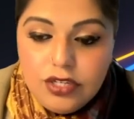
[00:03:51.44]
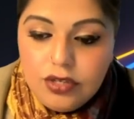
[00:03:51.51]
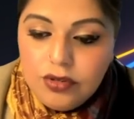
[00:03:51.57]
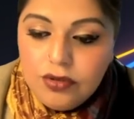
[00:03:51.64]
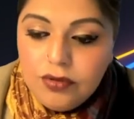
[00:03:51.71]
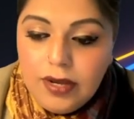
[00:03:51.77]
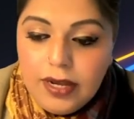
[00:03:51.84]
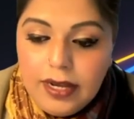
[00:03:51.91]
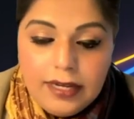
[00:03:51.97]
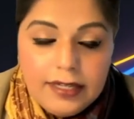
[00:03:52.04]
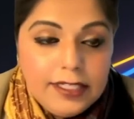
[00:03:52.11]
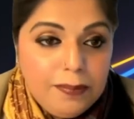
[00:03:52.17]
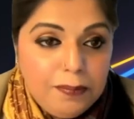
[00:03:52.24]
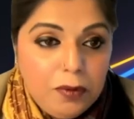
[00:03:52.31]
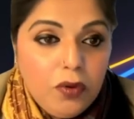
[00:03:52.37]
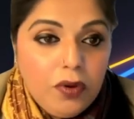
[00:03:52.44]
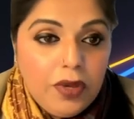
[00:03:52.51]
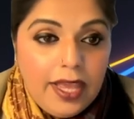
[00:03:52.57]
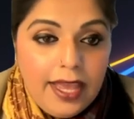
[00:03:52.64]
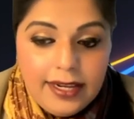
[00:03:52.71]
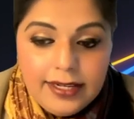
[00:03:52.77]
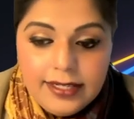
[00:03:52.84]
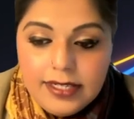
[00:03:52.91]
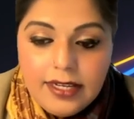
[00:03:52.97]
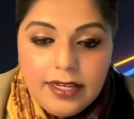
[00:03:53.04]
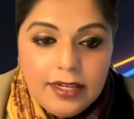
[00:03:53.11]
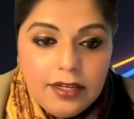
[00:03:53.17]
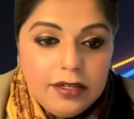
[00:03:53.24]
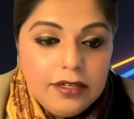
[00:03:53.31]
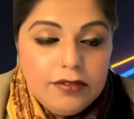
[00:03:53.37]
to deploy and
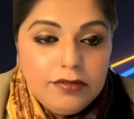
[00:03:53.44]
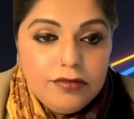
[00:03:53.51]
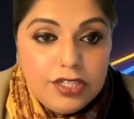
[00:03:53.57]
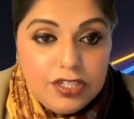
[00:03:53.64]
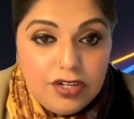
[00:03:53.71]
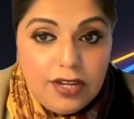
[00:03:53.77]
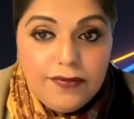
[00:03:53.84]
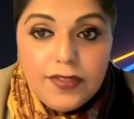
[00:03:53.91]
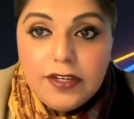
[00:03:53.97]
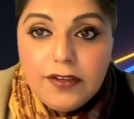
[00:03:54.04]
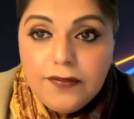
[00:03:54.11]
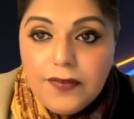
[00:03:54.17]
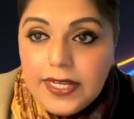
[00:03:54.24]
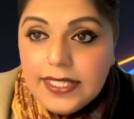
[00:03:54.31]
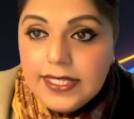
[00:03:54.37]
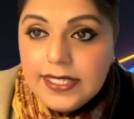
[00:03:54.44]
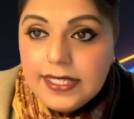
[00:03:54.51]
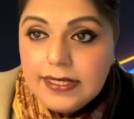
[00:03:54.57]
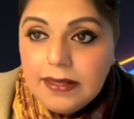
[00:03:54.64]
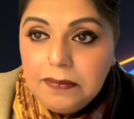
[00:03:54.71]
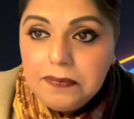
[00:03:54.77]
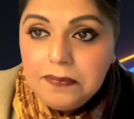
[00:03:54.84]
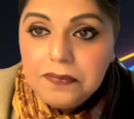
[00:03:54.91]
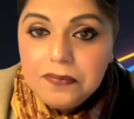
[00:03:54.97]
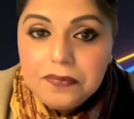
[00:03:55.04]
retrieve the device.